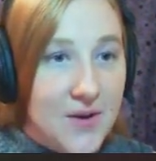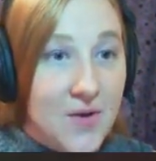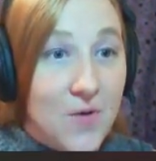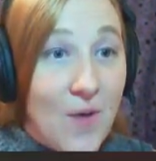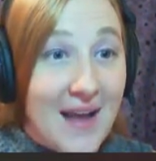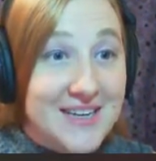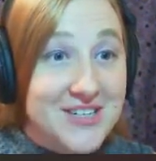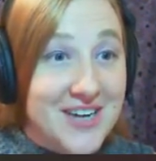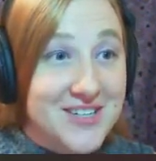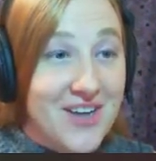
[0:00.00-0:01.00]
Oh, I can
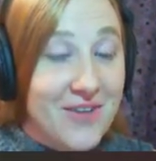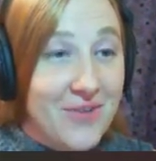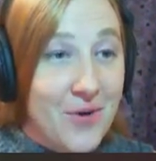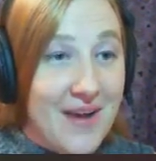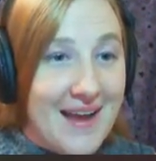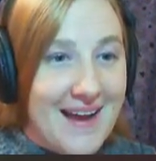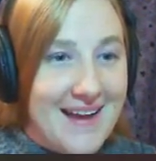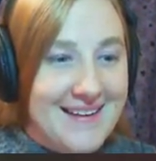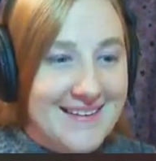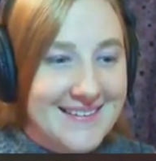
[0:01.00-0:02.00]
change stuff? Okay,
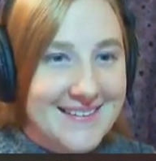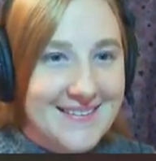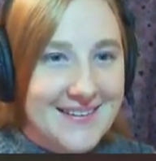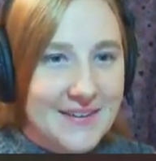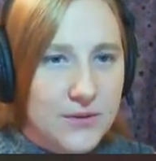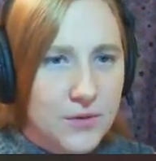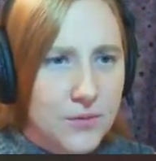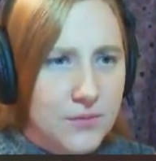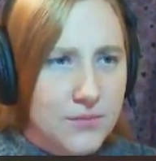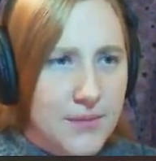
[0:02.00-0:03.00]
I... Wait, no?
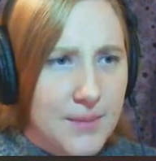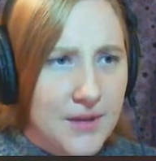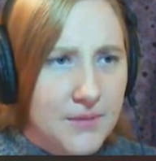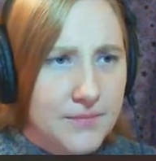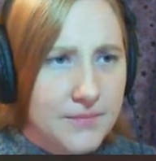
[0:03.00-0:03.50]
Maybe?